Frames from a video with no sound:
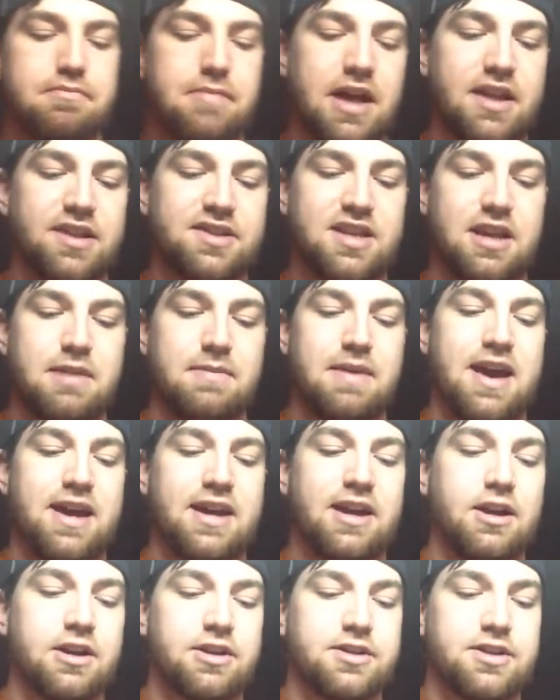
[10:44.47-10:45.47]
about the same
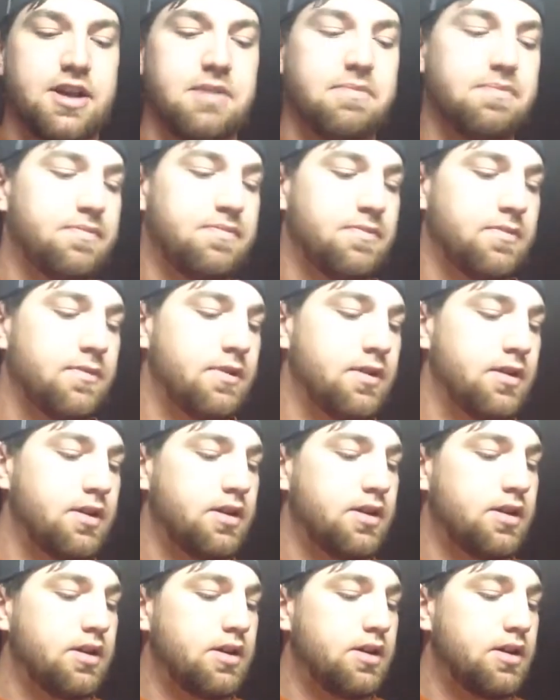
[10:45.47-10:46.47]
accuracy.
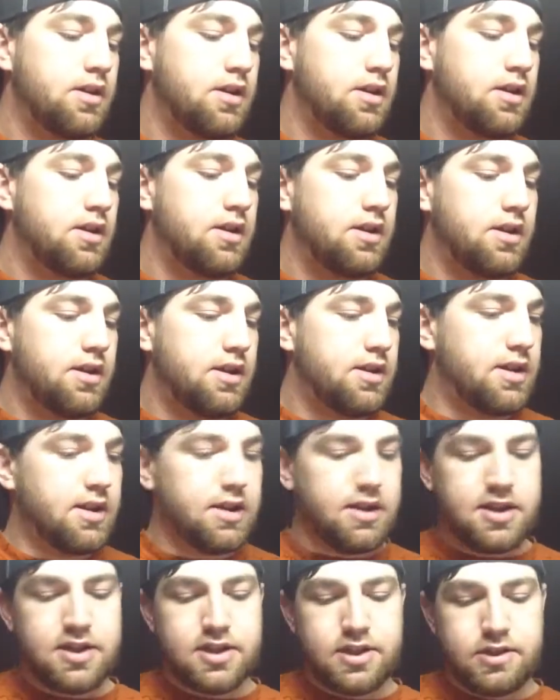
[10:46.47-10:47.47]

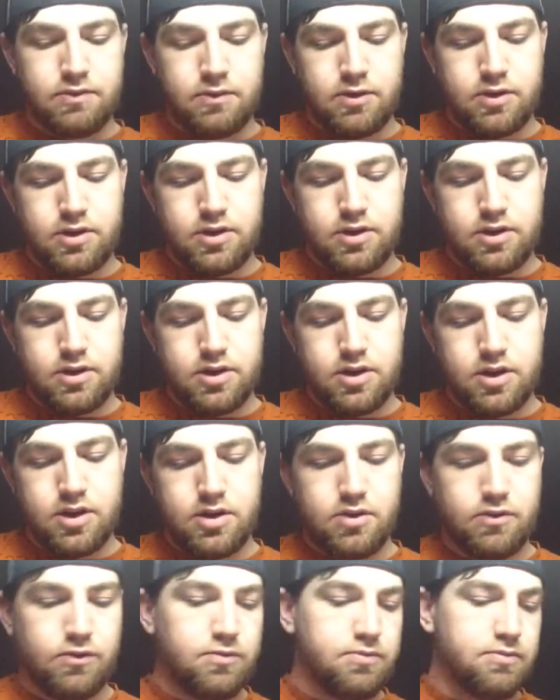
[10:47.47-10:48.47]
And this one,
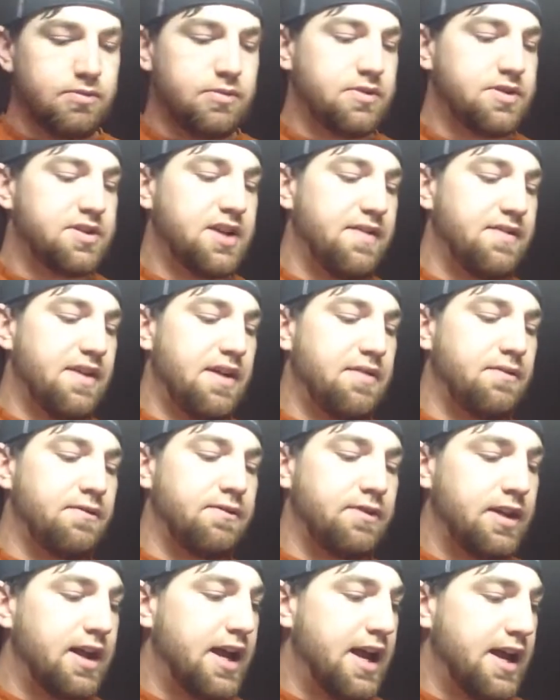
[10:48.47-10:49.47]
save that one
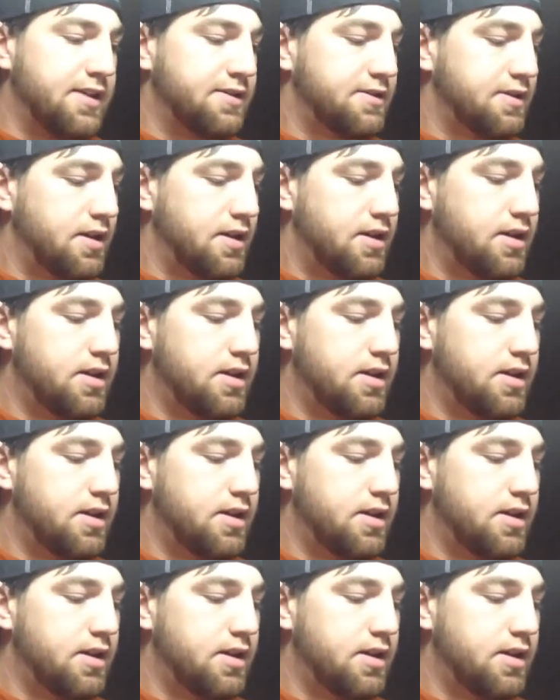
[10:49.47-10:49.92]
for last.